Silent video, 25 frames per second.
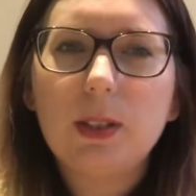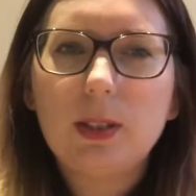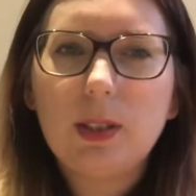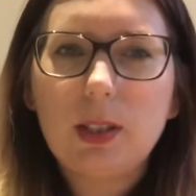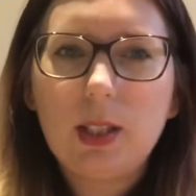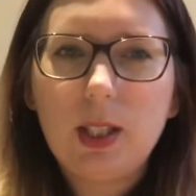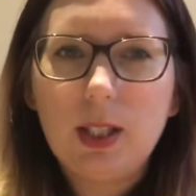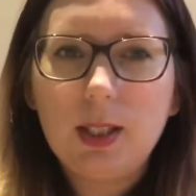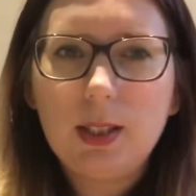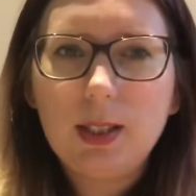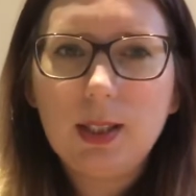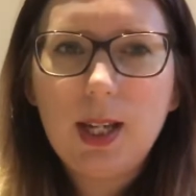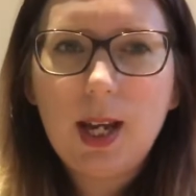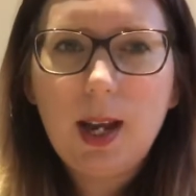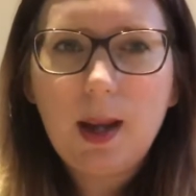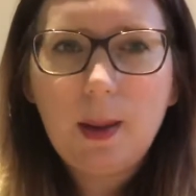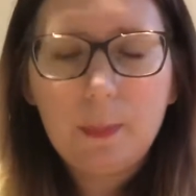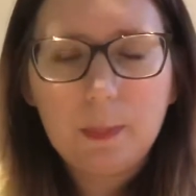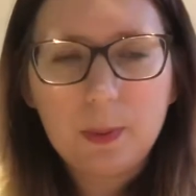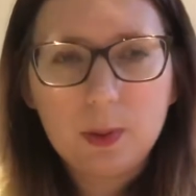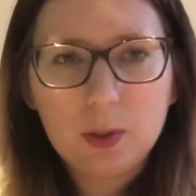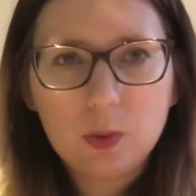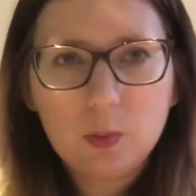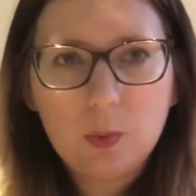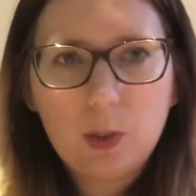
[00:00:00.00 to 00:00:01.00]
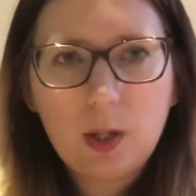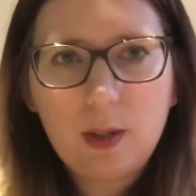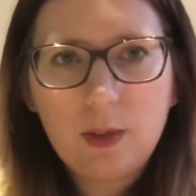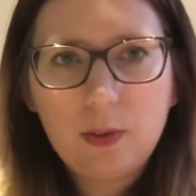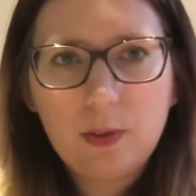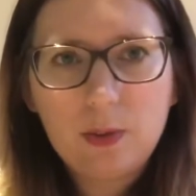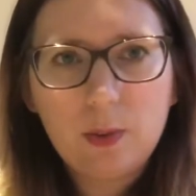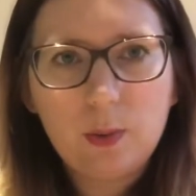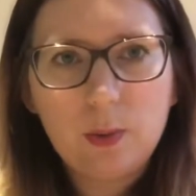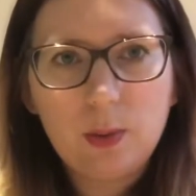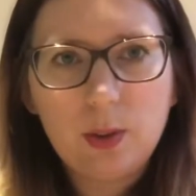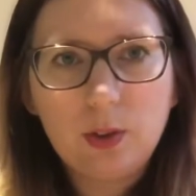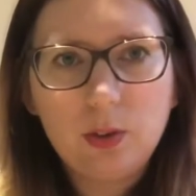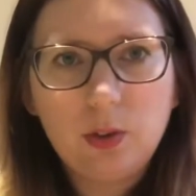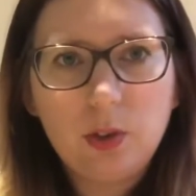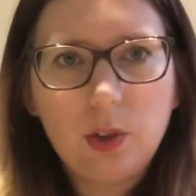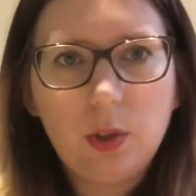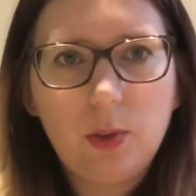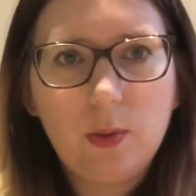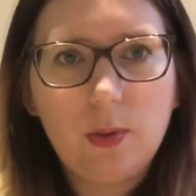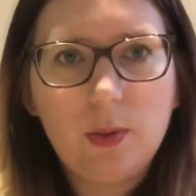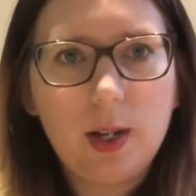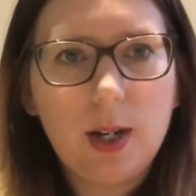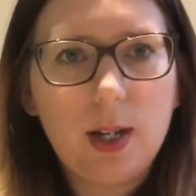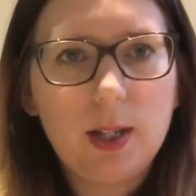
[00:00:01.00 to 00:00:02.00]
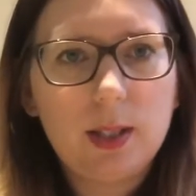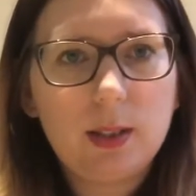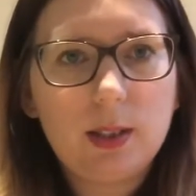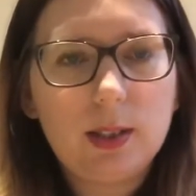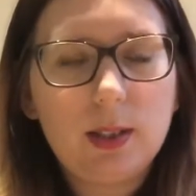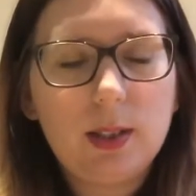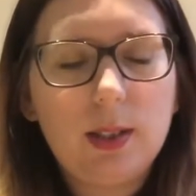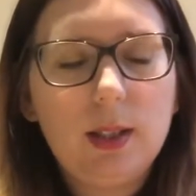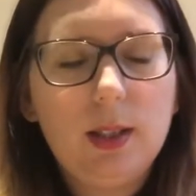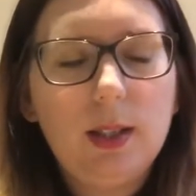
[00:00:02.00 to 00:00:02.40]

to your tap as well that will do that.